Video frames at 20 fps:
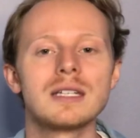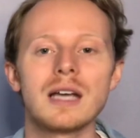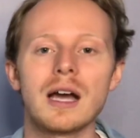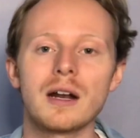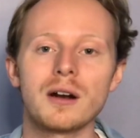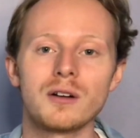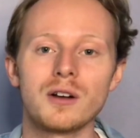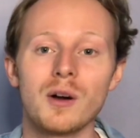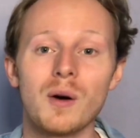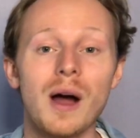I
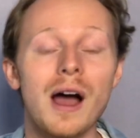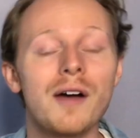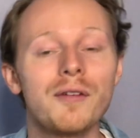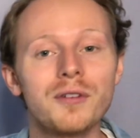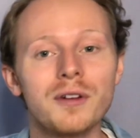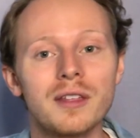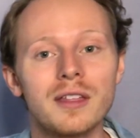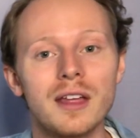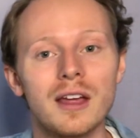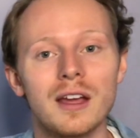don't know
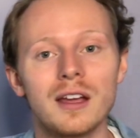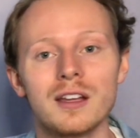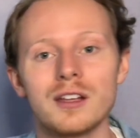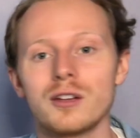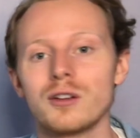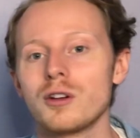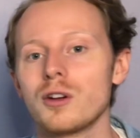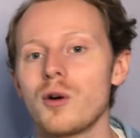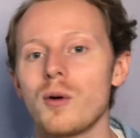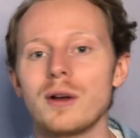everything.
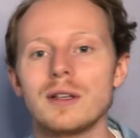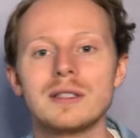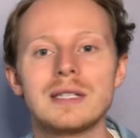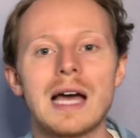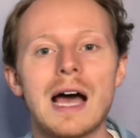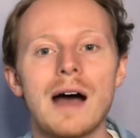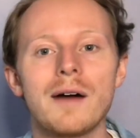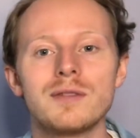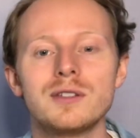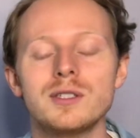You're going to
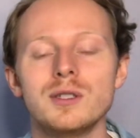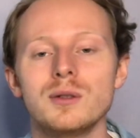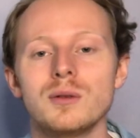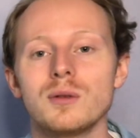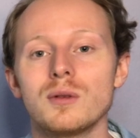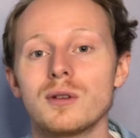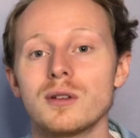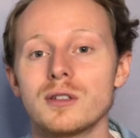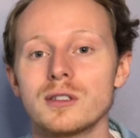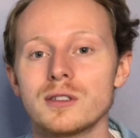have
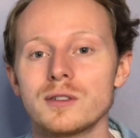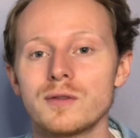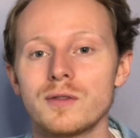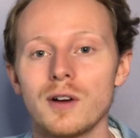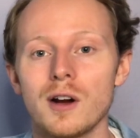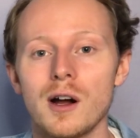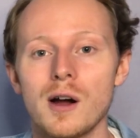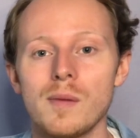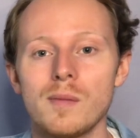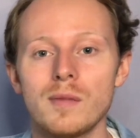to learn
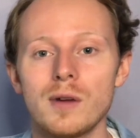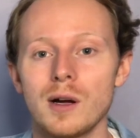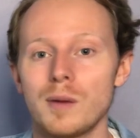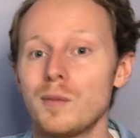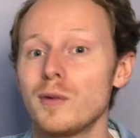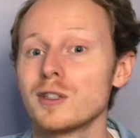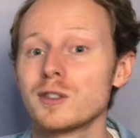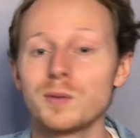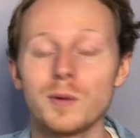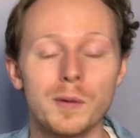from
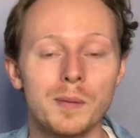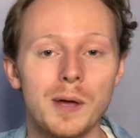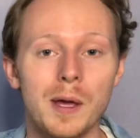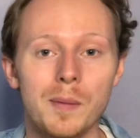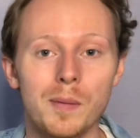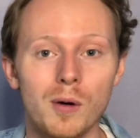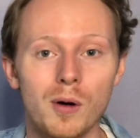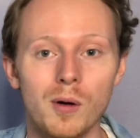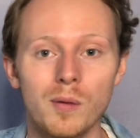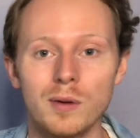multiple
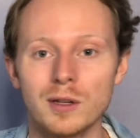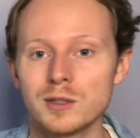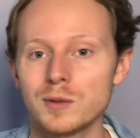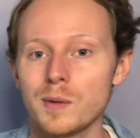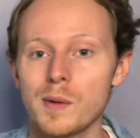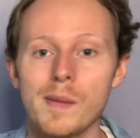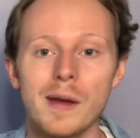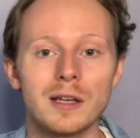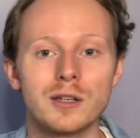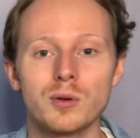people,
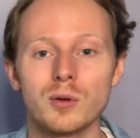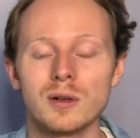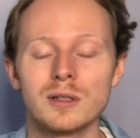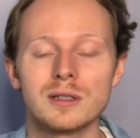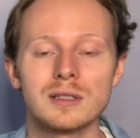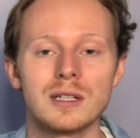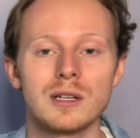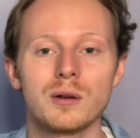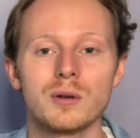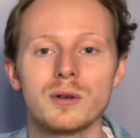multiple mentors
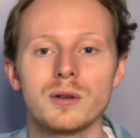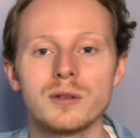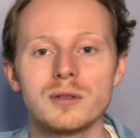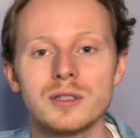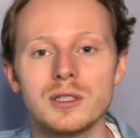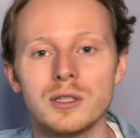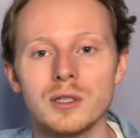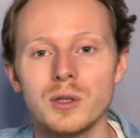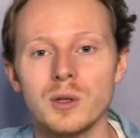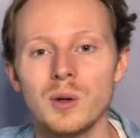in order
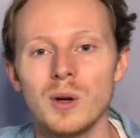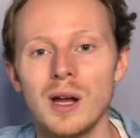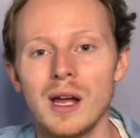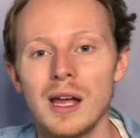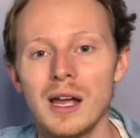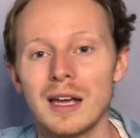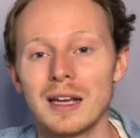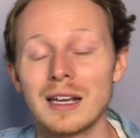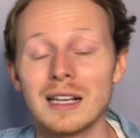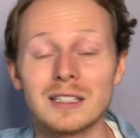to
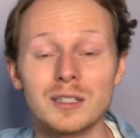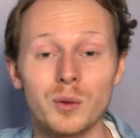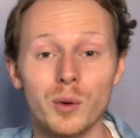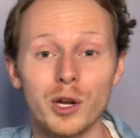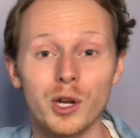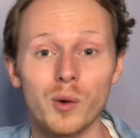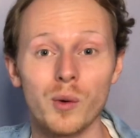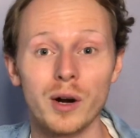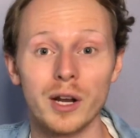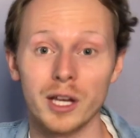get to where
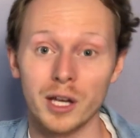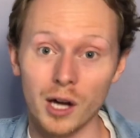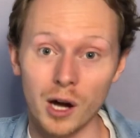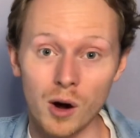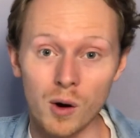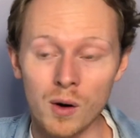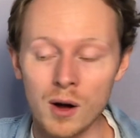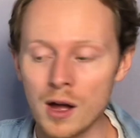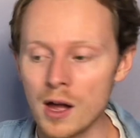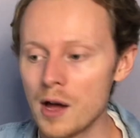you want to
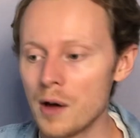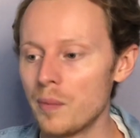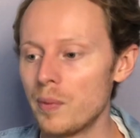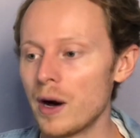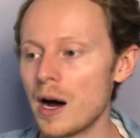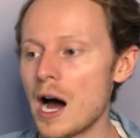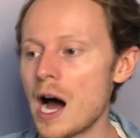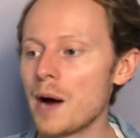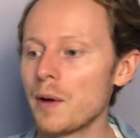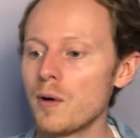go.
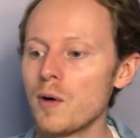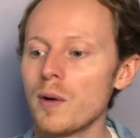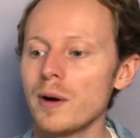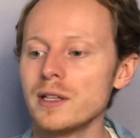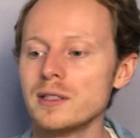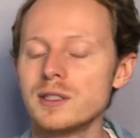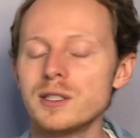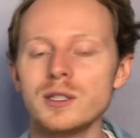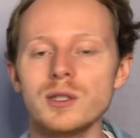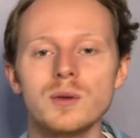But I'm going
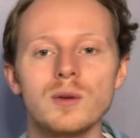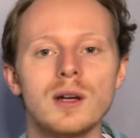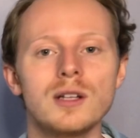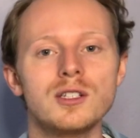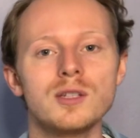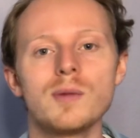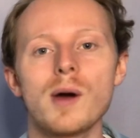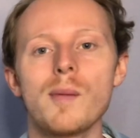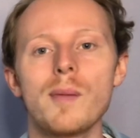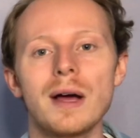to do
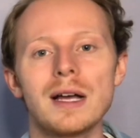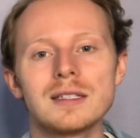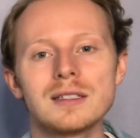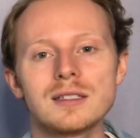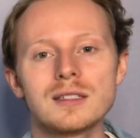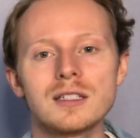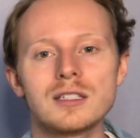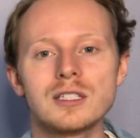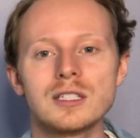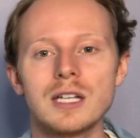my
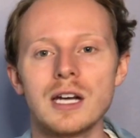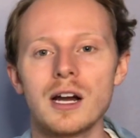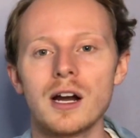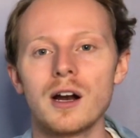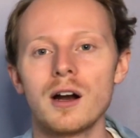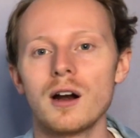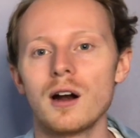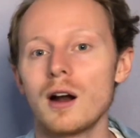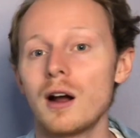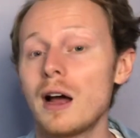best,
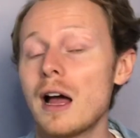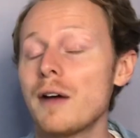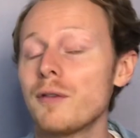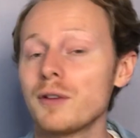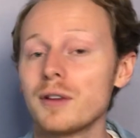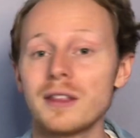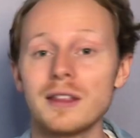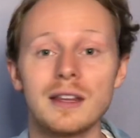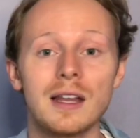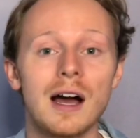share
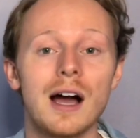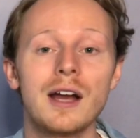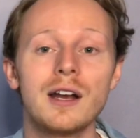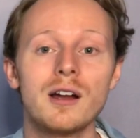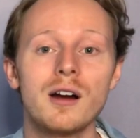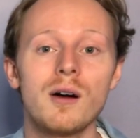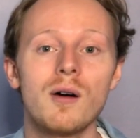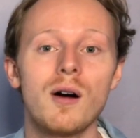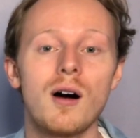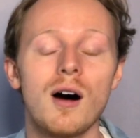everything that I
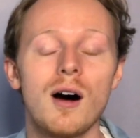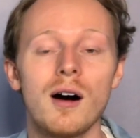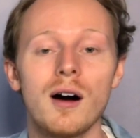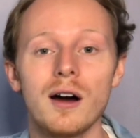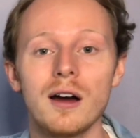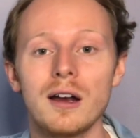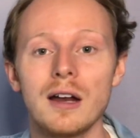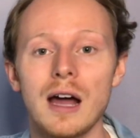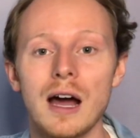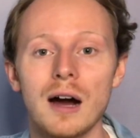know
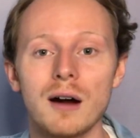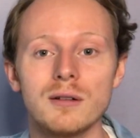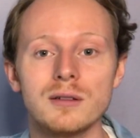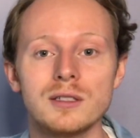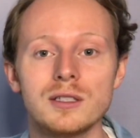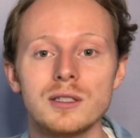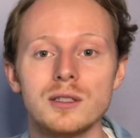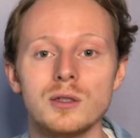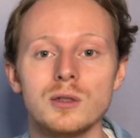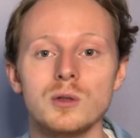on how
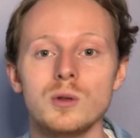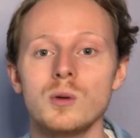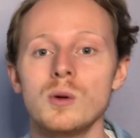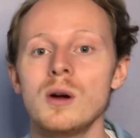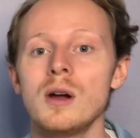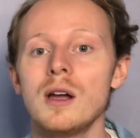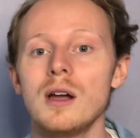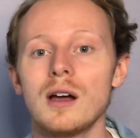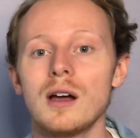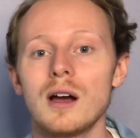to
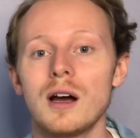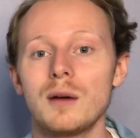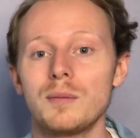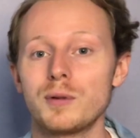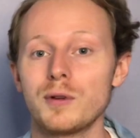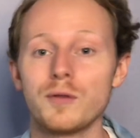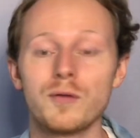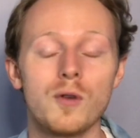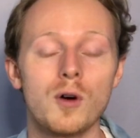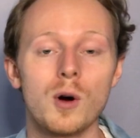
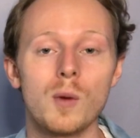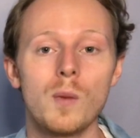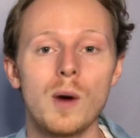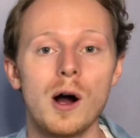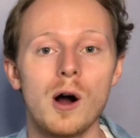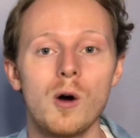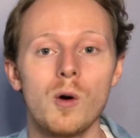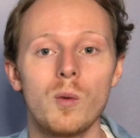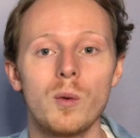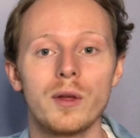perform
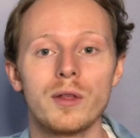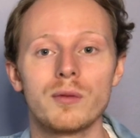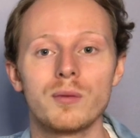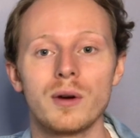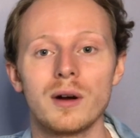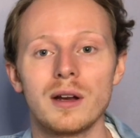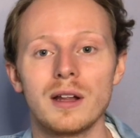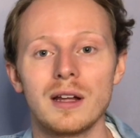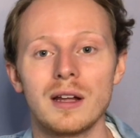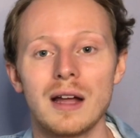well with
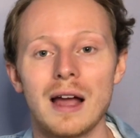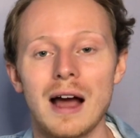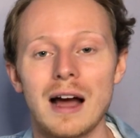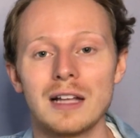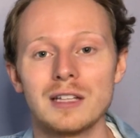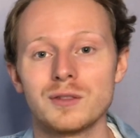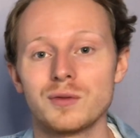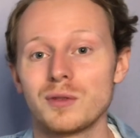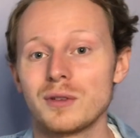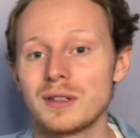running
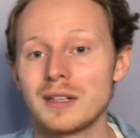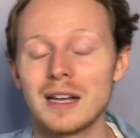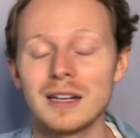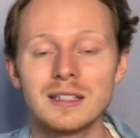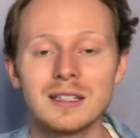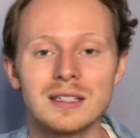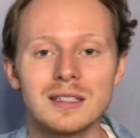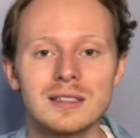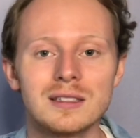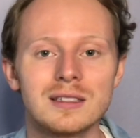ads for
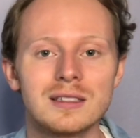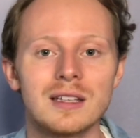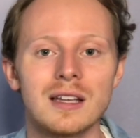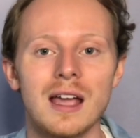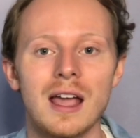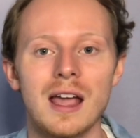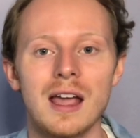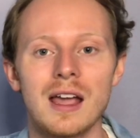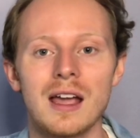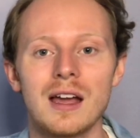dentists
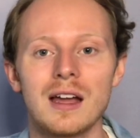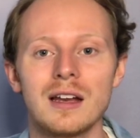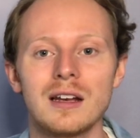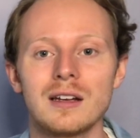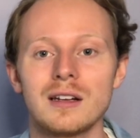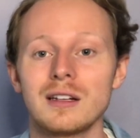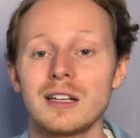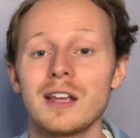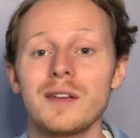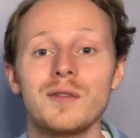
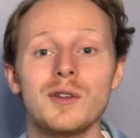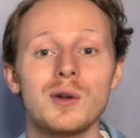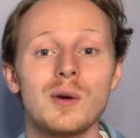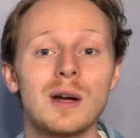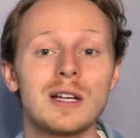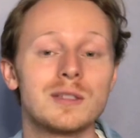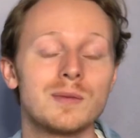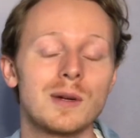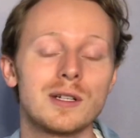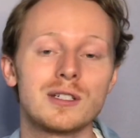and give you
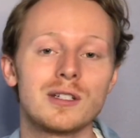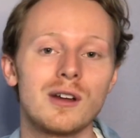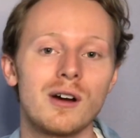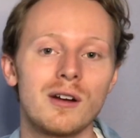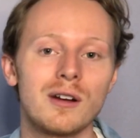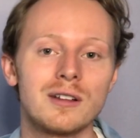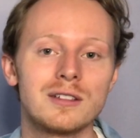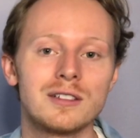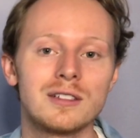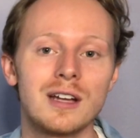as much
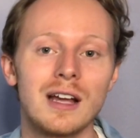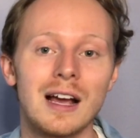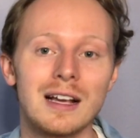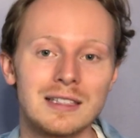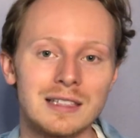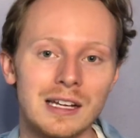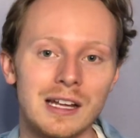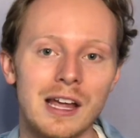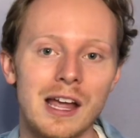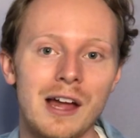knowledge as
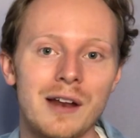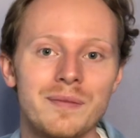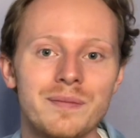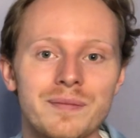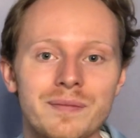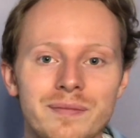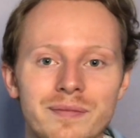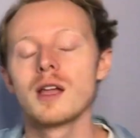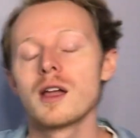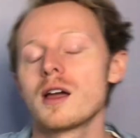I can.
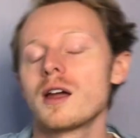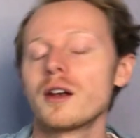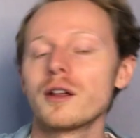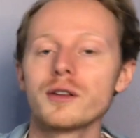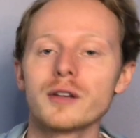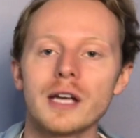Another